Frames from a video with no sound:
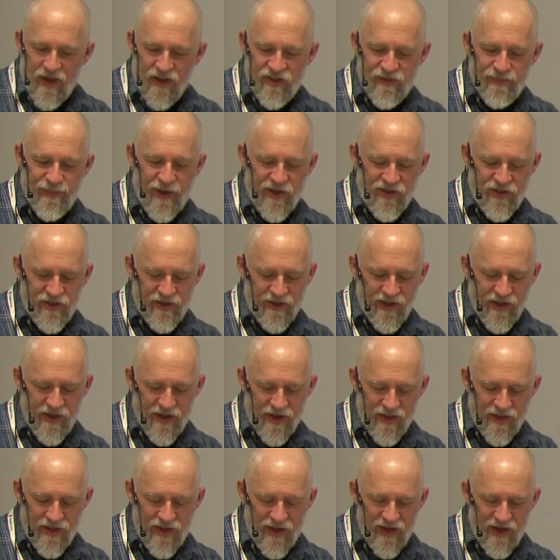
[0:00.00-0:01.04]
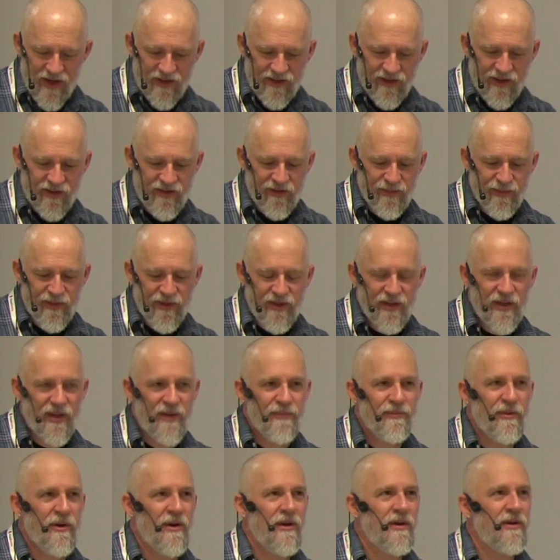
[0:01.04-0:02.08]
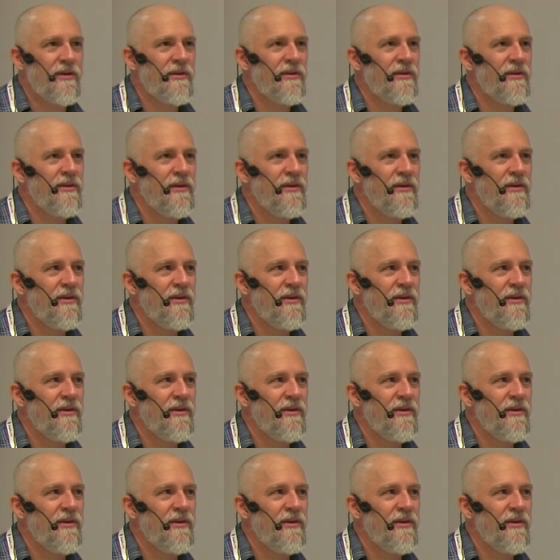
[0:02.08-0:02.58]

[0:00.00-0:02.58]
especially on the accessibility part,